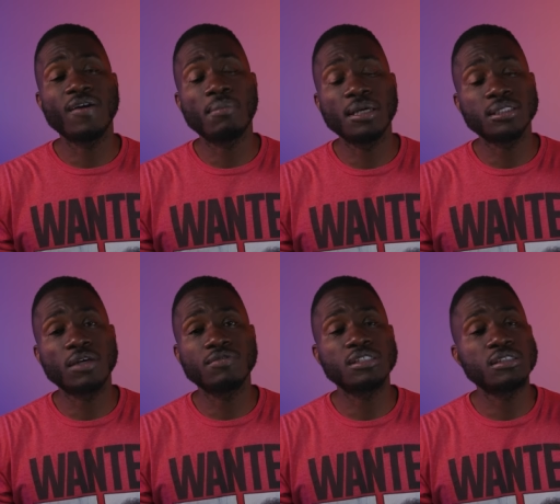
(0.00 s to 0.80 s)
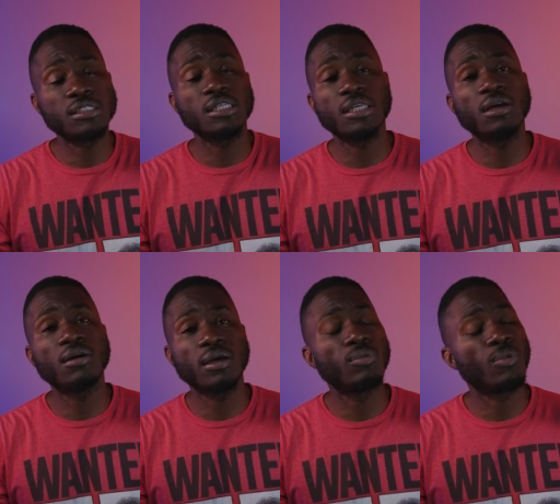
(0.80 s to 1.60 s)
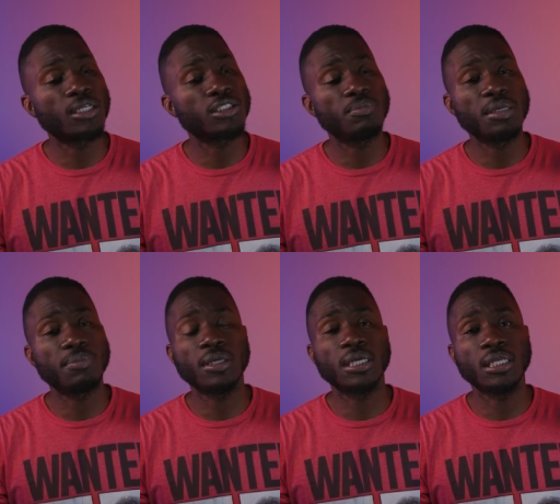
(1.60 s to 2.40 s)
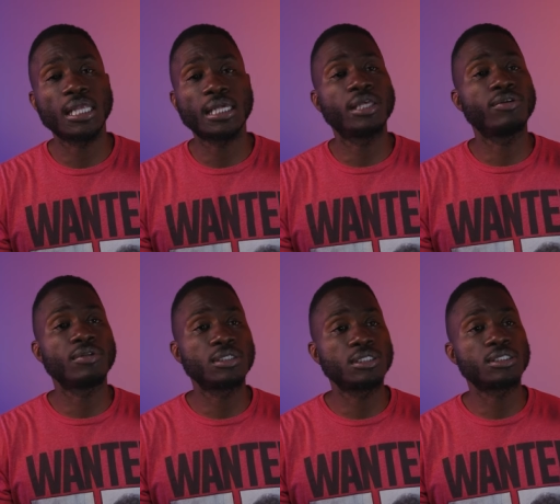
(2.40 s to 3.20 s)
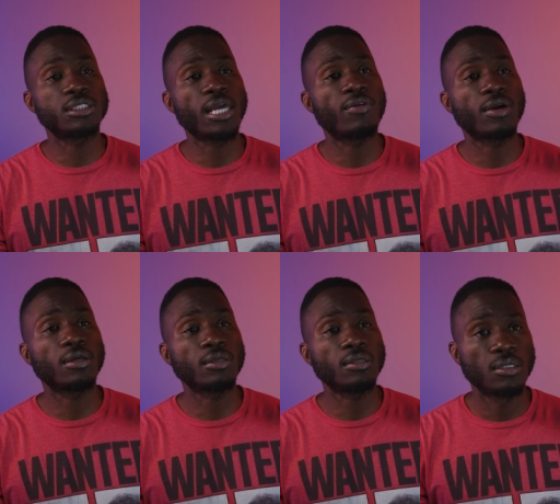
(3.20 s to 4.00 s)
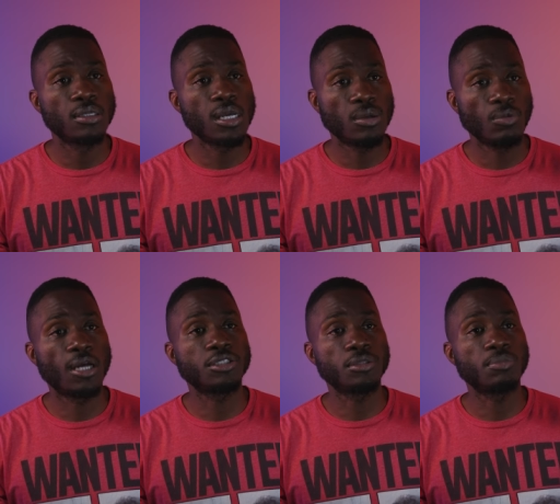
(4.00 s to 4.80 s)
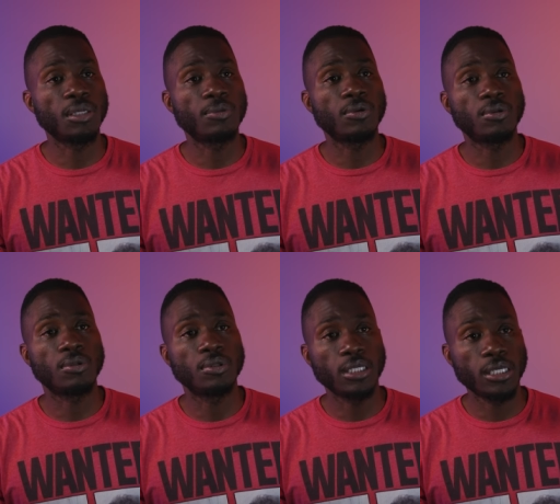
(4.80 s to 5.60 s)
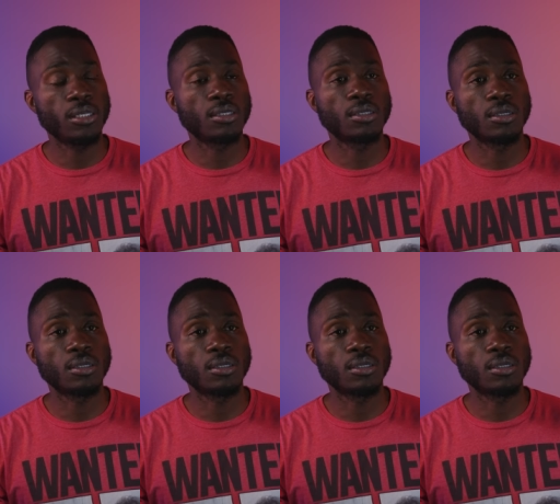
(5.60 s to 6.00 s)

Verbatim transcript: Found myself just sitting there and watching people eating, like literally just staring and watching people eating.